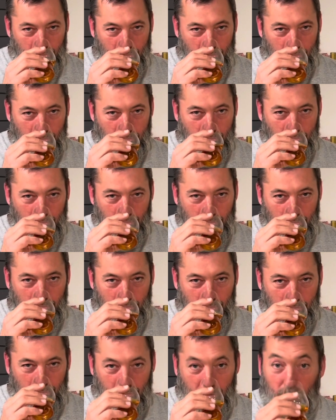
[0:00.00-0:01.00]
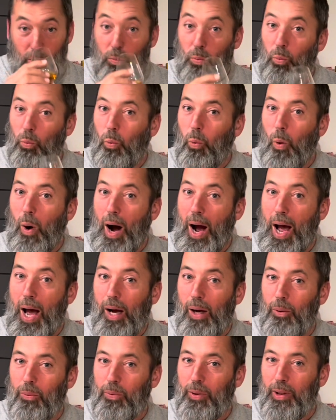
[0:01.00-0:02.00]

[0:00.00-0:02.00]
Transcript: I really don't. I'm not picking up the barley.